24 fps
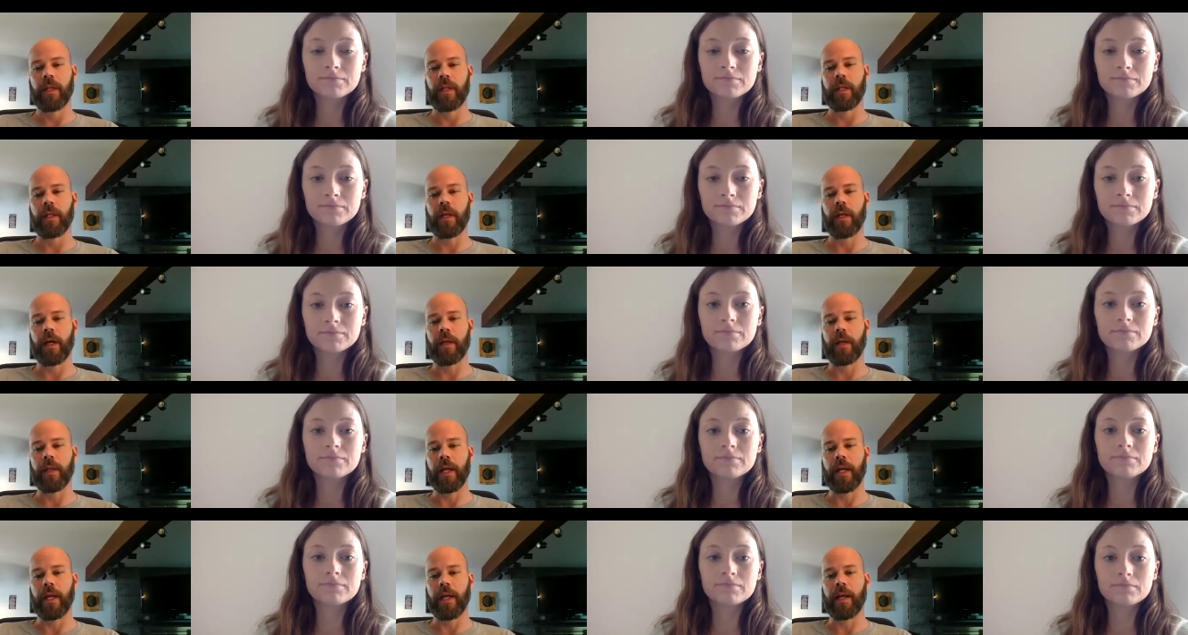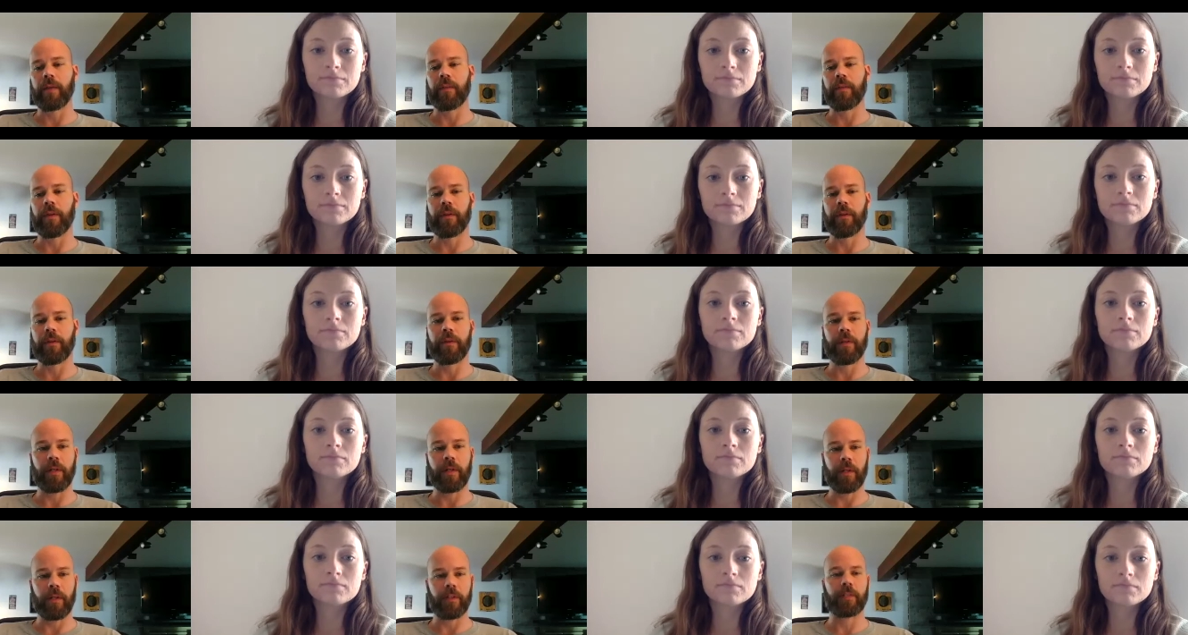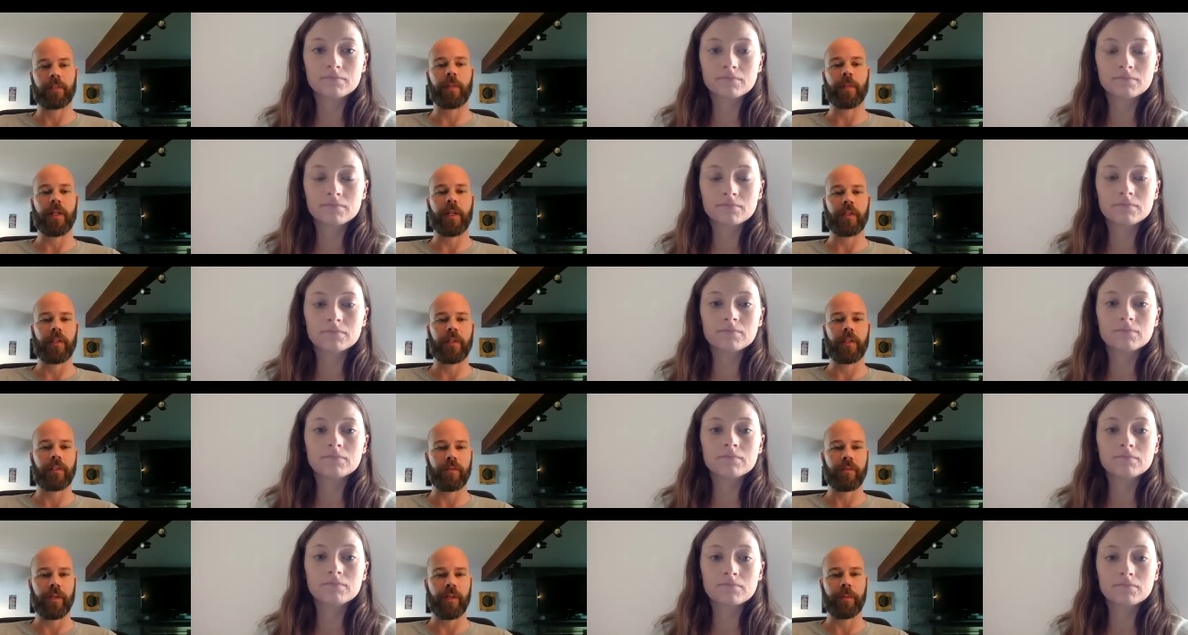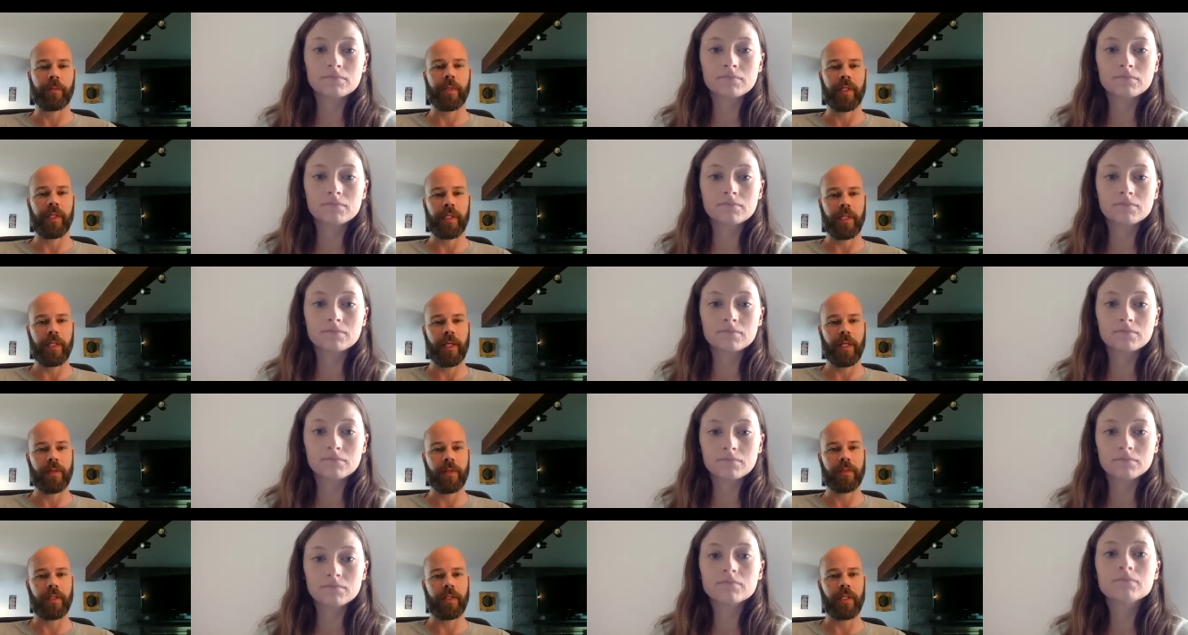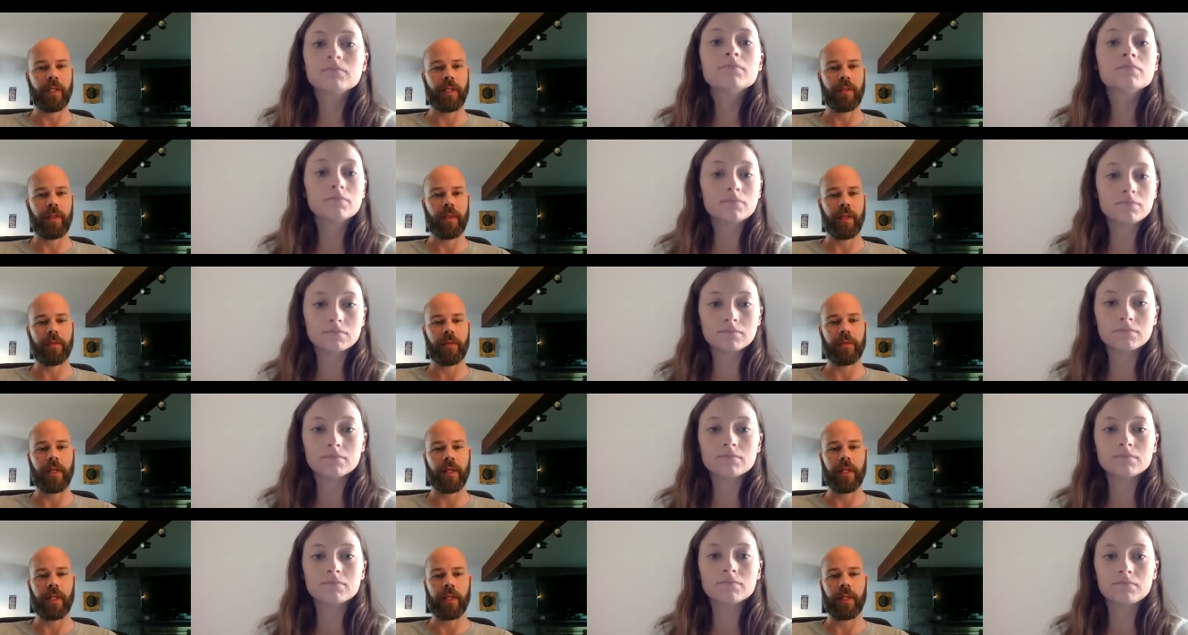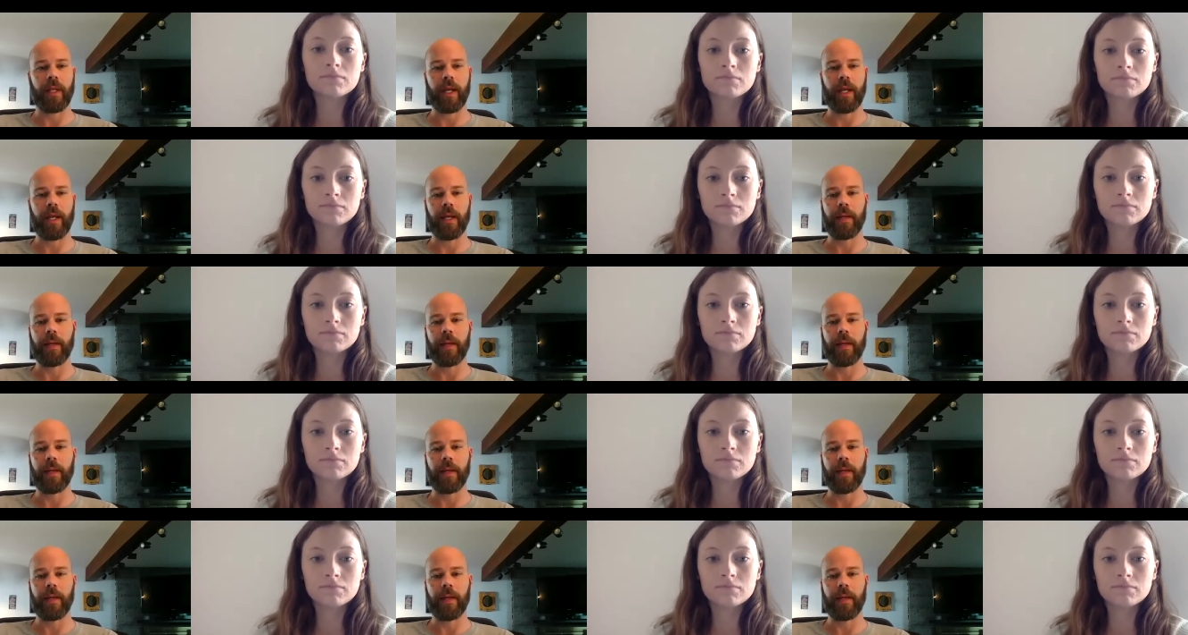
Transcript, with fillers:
Speaker 1: uh, that had the you know especially severe PTSD and things like that.